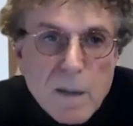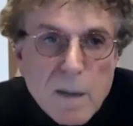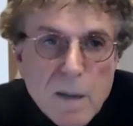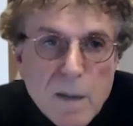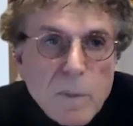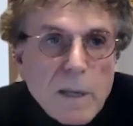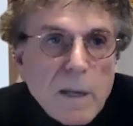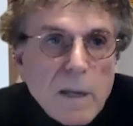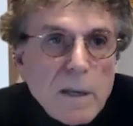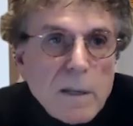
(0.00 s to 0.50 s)

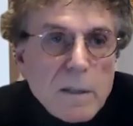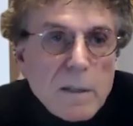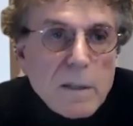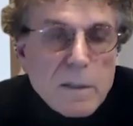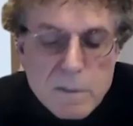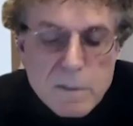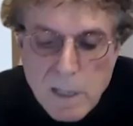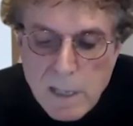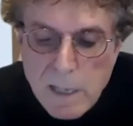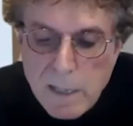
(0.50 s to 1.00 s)

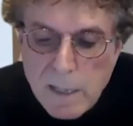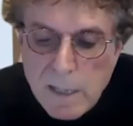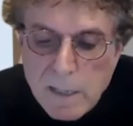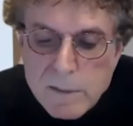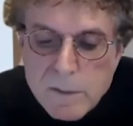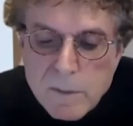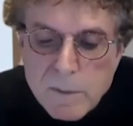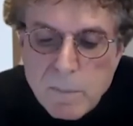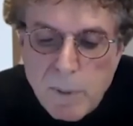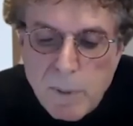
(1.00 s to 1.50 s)
Because
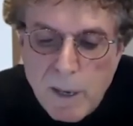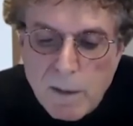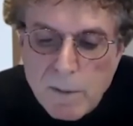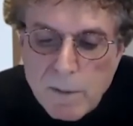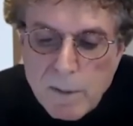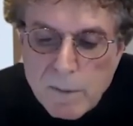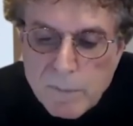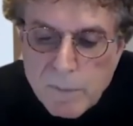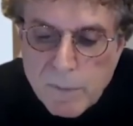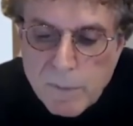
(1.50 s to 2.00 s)
it's
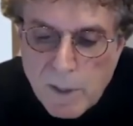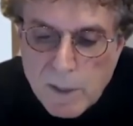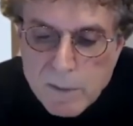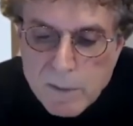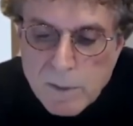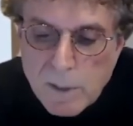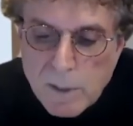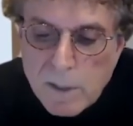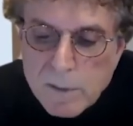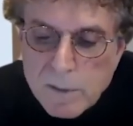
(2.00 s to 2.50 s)
imperative for us
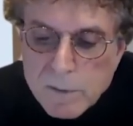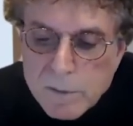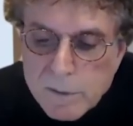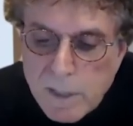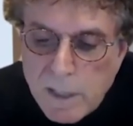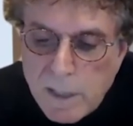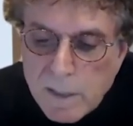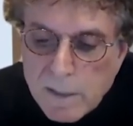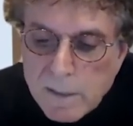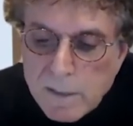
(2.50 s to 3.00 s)
to
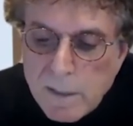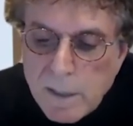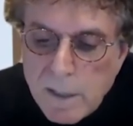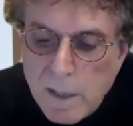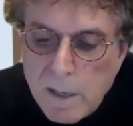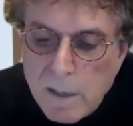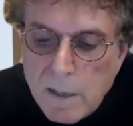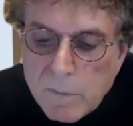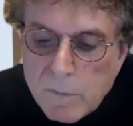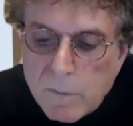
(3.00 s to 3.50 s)
understand
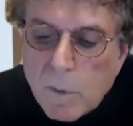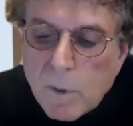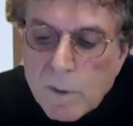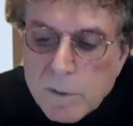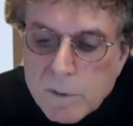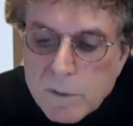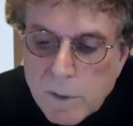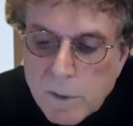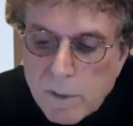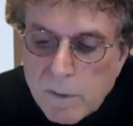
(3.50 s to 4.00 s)

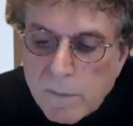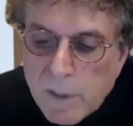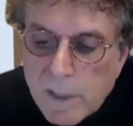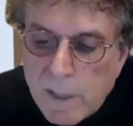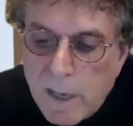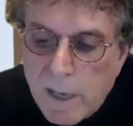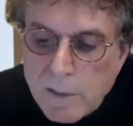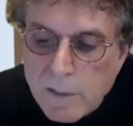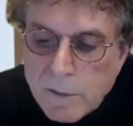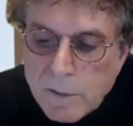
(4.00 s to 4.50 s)
forest
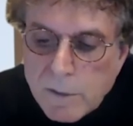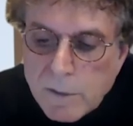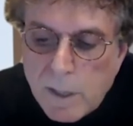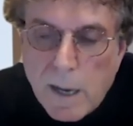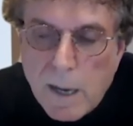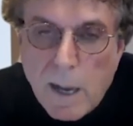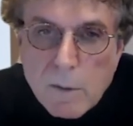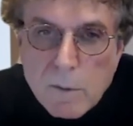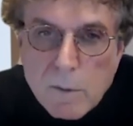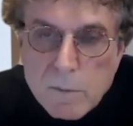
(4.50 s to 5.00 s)
certification and
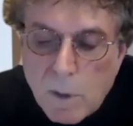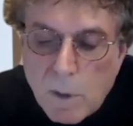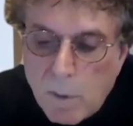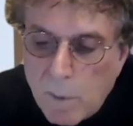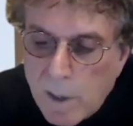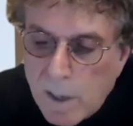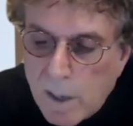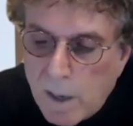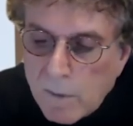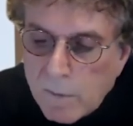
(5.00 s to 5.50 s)
how
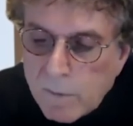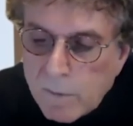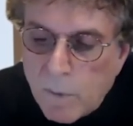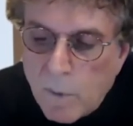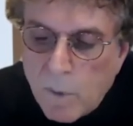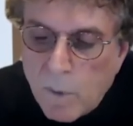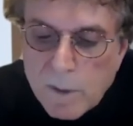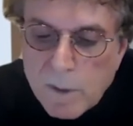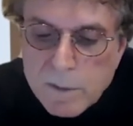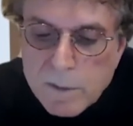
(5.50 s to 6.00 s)
growing our
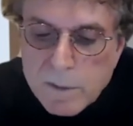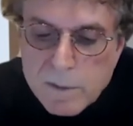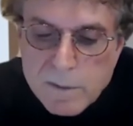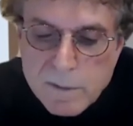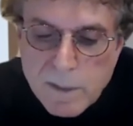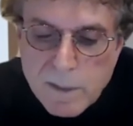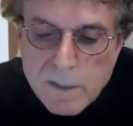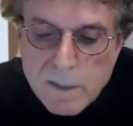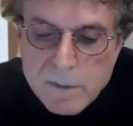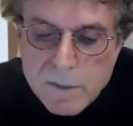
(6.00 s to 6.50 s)
forests
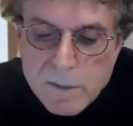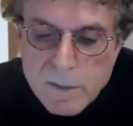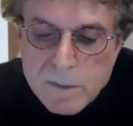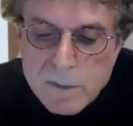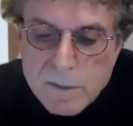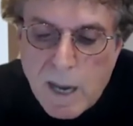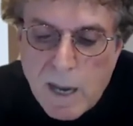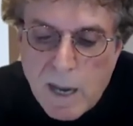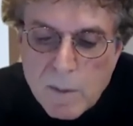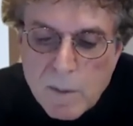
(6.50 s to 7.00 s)
in a
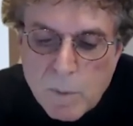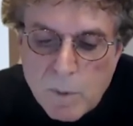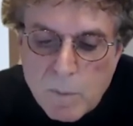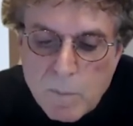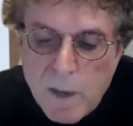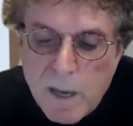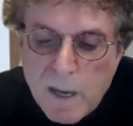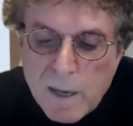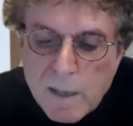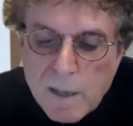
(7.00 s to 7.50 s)
sustainable
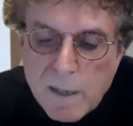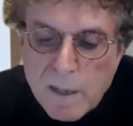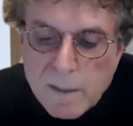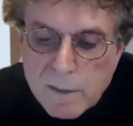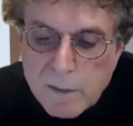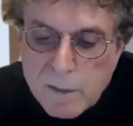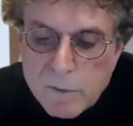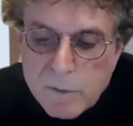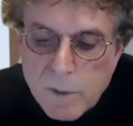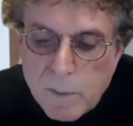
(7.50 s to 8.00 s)
manner
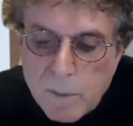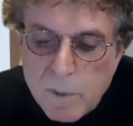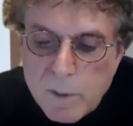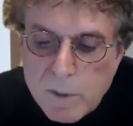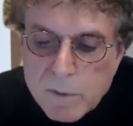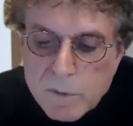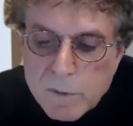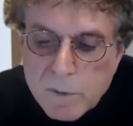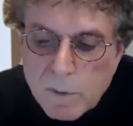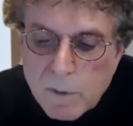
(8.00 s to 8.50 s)

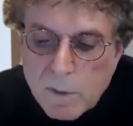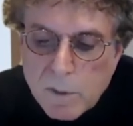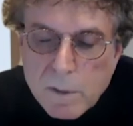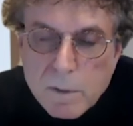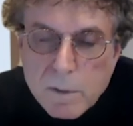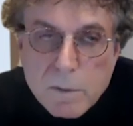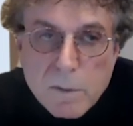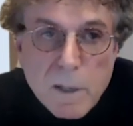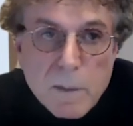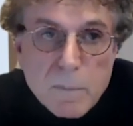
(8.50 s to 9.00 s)
contributes toward
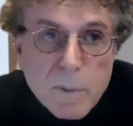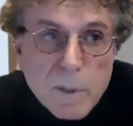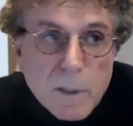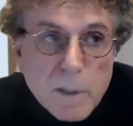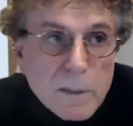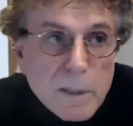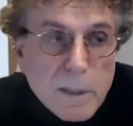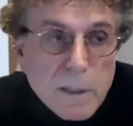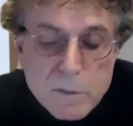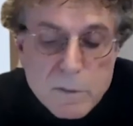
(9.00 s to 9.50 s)
green
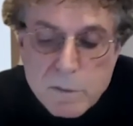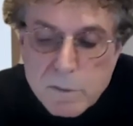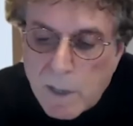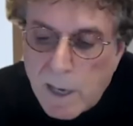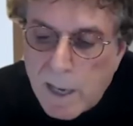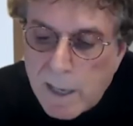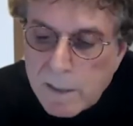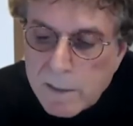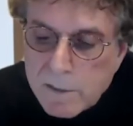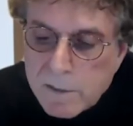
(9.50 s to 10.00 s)
building
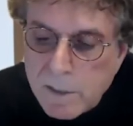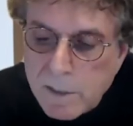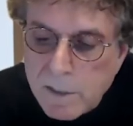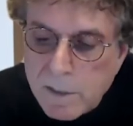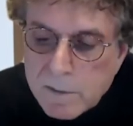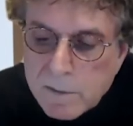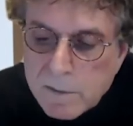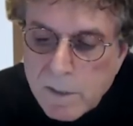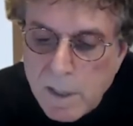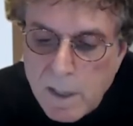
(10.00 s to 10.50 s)

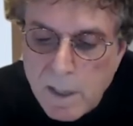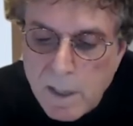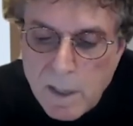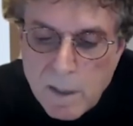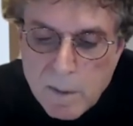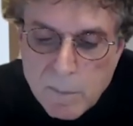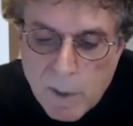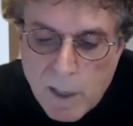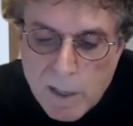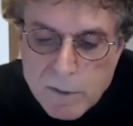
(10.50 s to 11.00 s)
strategies
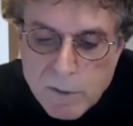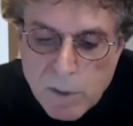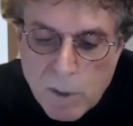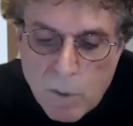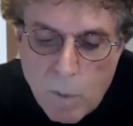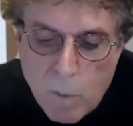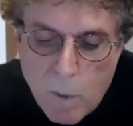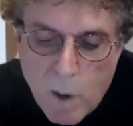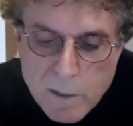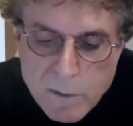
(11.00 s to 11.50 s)
by
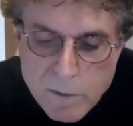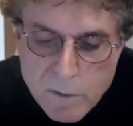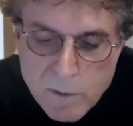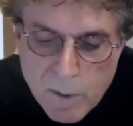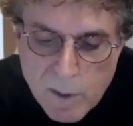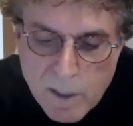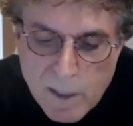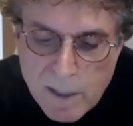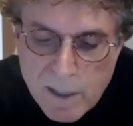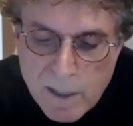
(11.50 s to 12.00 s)

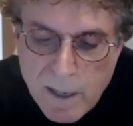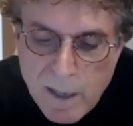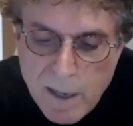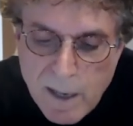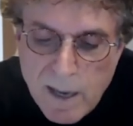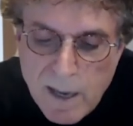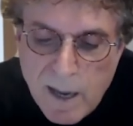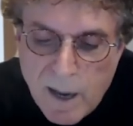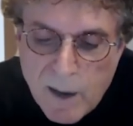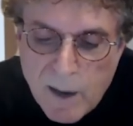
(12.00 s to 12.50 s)
sequestering
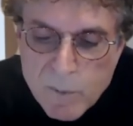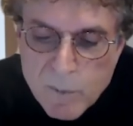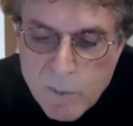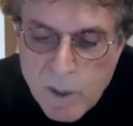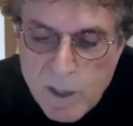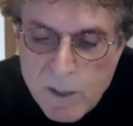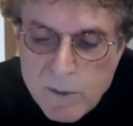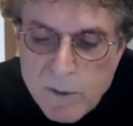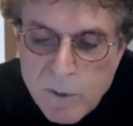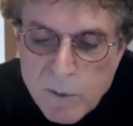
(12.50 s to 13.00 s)
and
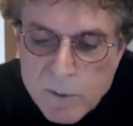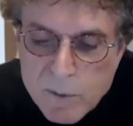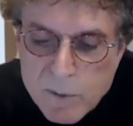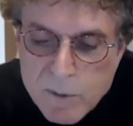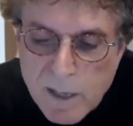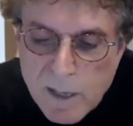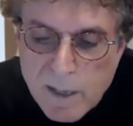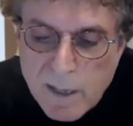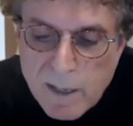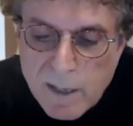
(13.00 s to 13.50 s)

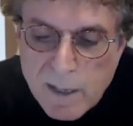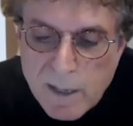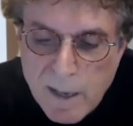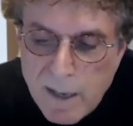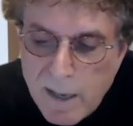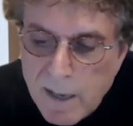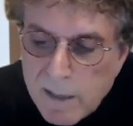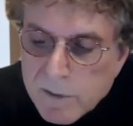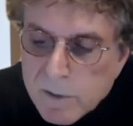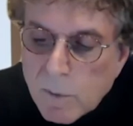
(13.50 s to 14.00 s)
reducing
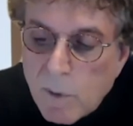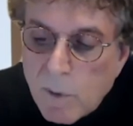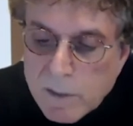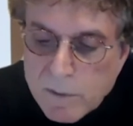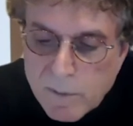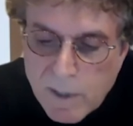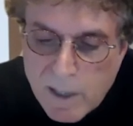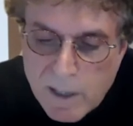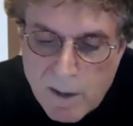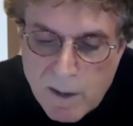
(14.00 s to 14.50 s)

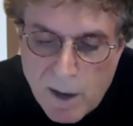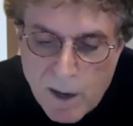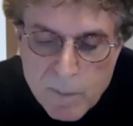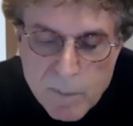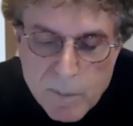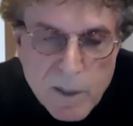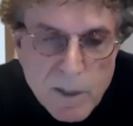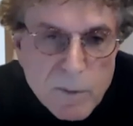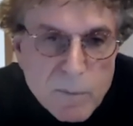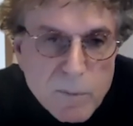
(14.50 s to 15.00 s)
sequestering
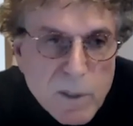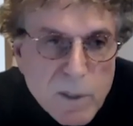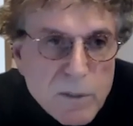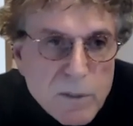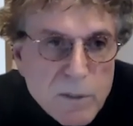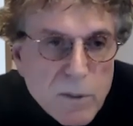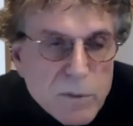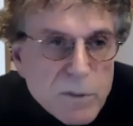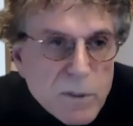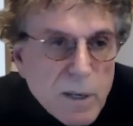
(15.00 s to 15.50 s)
carbon and
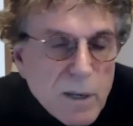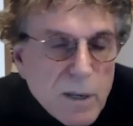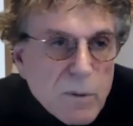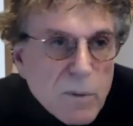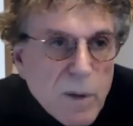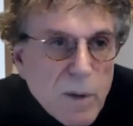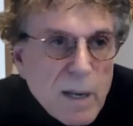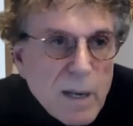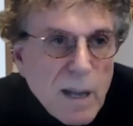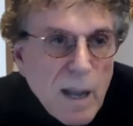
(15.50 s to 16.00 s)
reducing
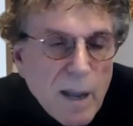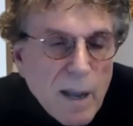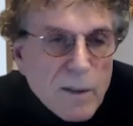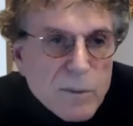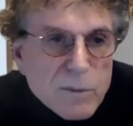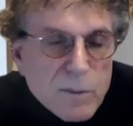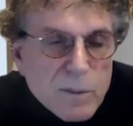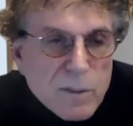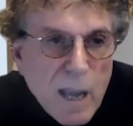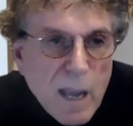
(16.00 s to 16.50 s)

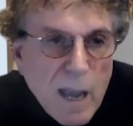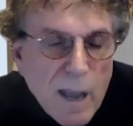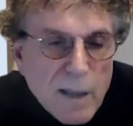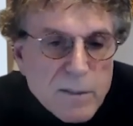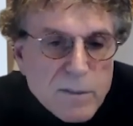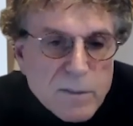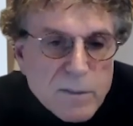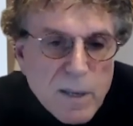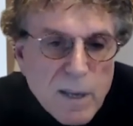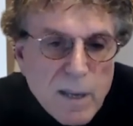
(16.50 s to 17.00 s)
greenhouse
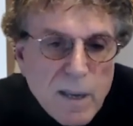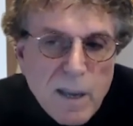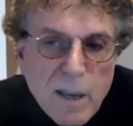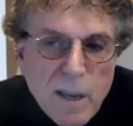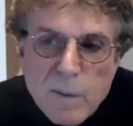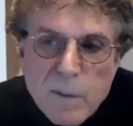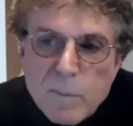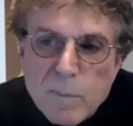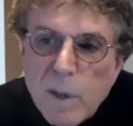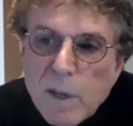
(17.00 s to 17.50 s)
gas
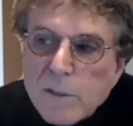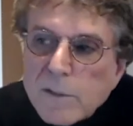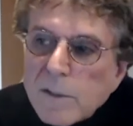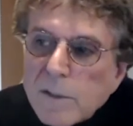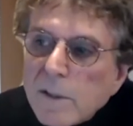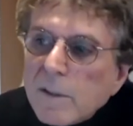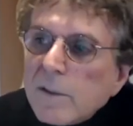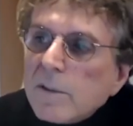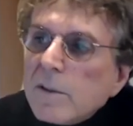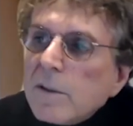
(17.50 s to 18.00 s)

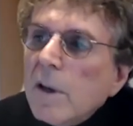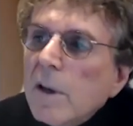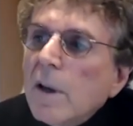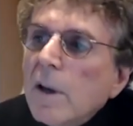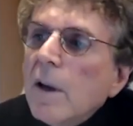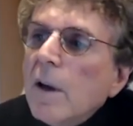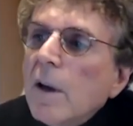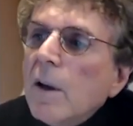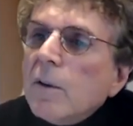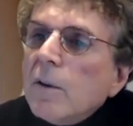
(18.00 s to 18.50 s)
emissions.
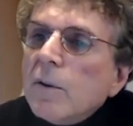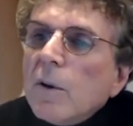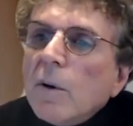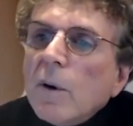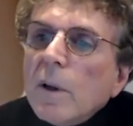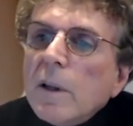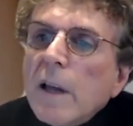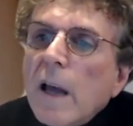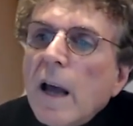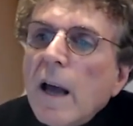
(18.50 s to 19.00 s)
So
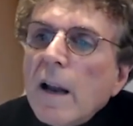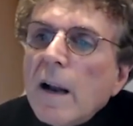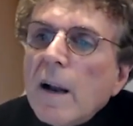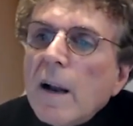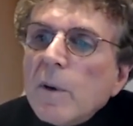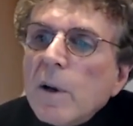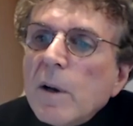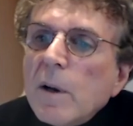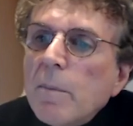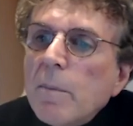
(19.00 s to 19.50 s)
with that, I'm
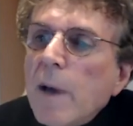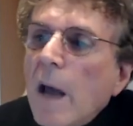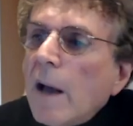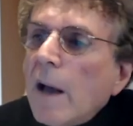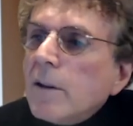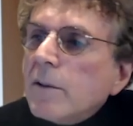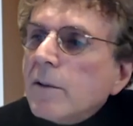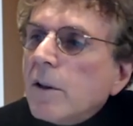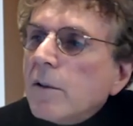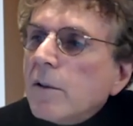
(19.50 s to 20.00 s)
going to
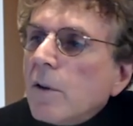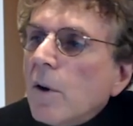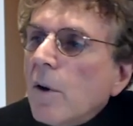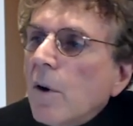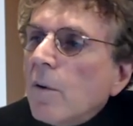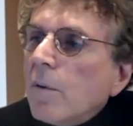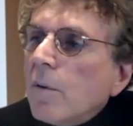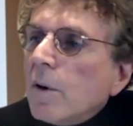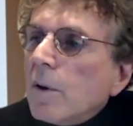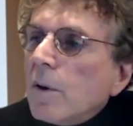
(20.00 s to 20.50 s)
pass this
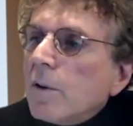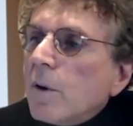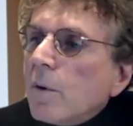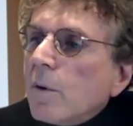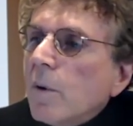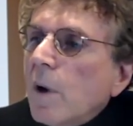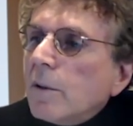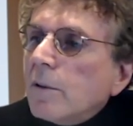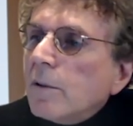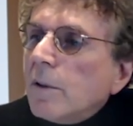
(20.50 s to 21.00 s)
over to
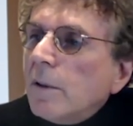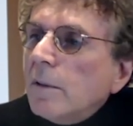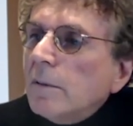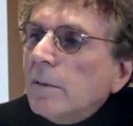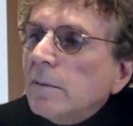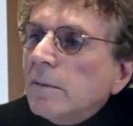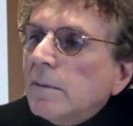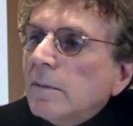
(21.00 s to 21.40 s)
Russell.